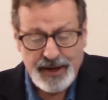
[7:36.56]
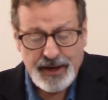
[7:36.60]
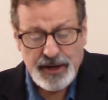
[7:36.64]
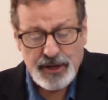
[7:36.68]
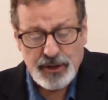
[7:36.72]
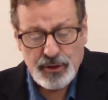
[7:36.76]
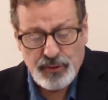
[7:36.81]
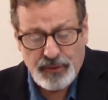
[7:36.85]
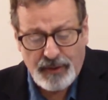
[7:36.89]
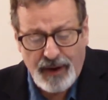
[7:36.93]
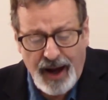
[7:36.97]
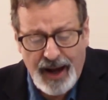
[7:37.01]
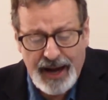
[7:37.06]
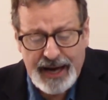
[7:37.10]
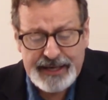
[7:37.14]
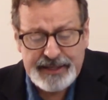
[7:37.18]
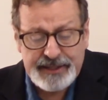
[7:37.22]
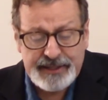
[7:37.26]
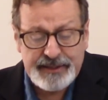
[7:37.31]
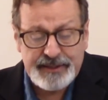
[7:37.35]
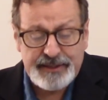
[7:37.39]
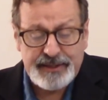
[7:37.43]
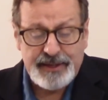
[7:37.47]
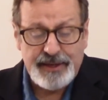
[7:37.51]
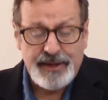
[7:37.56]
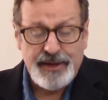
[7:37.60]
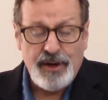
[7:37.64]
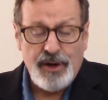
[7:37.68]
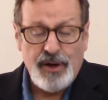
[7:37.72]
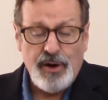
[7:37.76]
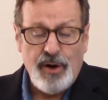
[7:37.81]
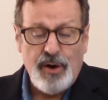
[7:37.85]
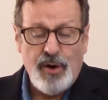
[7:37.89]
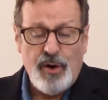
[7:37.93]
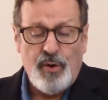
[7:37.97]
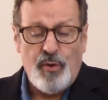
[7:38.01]
Christ
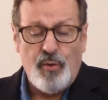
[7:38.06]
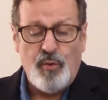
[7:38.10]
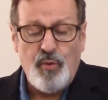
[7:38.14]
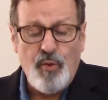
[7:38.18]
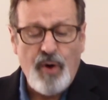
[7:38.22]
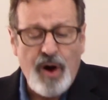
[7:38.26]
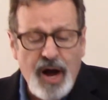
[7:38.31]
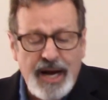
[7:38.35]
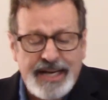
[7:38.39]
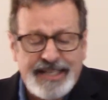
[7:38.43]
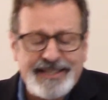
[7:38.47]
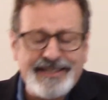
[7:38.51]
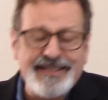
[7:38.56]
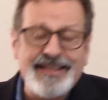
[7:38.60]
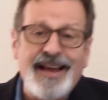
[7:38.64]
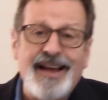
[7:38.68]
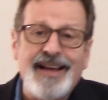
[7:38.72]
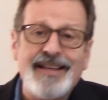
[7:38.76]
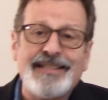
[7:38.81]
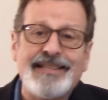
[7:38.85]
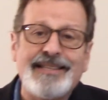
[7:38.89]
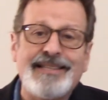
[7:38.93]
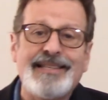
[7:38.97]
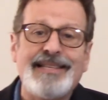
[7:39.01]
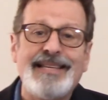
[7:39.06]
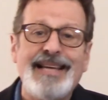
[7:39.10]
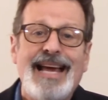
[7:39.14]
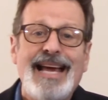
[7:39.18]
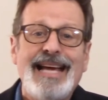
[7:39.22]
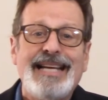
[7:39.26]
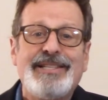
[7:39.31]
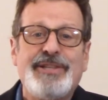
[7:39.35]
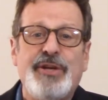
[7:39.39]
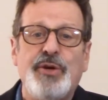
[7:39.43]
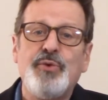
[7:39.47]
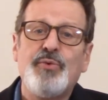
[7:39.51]
wants us
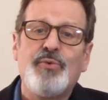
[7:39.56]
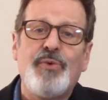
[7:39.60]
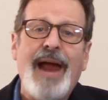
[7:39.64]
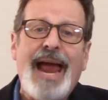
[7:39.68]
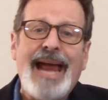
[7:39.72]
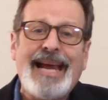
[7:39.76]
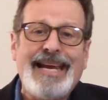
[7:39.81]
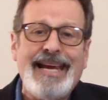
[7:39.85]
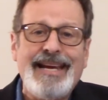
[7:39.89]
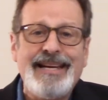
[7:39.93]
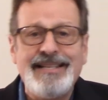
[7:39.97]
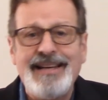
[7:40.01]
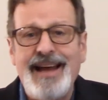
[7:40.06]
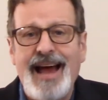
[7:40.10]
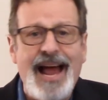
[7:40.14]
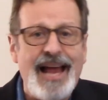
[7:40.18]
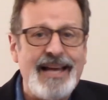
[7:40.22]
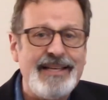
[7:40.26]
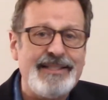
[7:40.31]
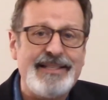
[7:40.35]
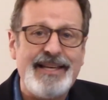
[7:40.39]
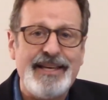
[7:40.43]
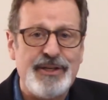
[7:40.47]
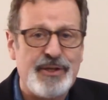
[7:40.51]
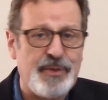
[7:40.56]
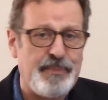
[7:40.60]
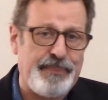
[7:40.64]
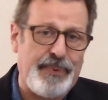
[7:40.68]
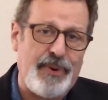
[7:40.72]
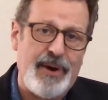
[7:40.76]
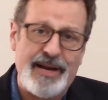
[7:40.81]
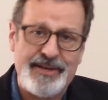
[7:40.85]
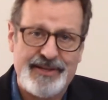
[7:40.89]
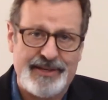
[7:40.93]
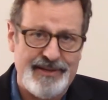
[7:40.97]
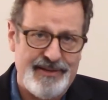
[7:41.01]
to recognize his
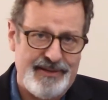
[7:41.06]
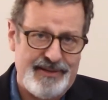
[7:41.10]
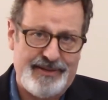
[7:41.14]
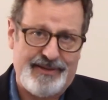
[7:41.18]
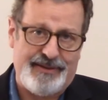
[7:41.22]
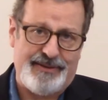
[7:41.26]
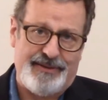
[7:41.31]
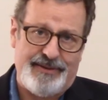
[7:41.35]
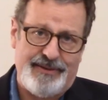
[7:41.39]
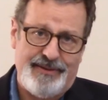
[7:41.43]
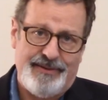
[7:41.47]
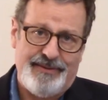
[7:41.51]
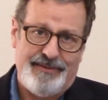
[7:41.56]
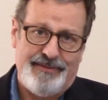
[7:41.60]
presence.